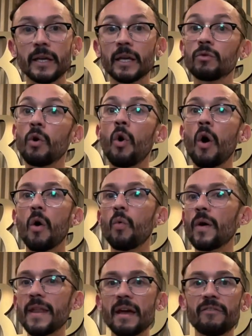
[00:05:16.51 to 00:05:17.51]
And
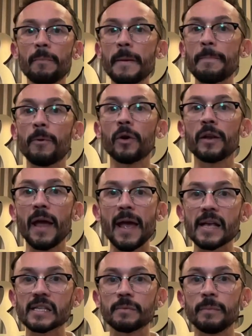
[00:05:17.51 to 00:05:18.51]
whenever people gonna
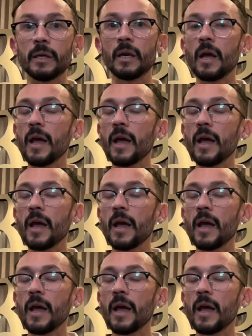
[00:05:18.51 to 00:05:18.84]
ask me,